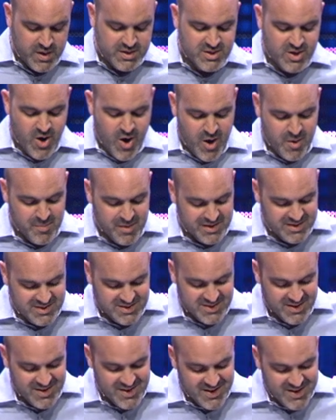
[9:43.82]
his
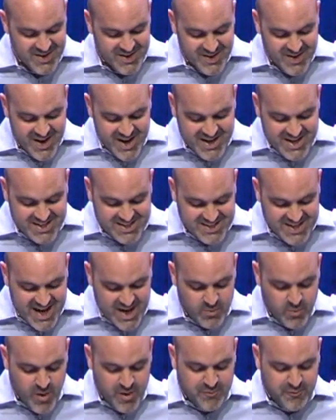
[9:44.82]
garments, and he
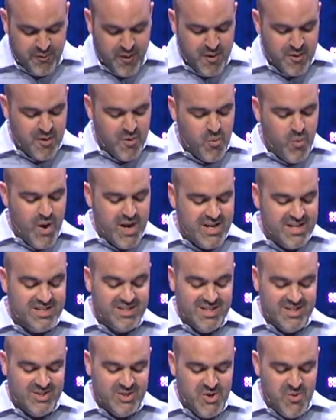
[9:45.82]
said, what further
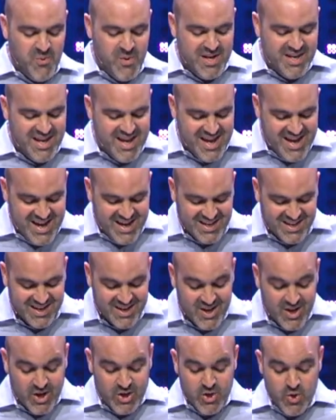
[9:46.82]
witnesses do we need?
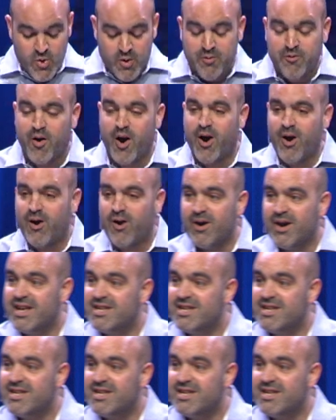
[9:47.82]
You have heard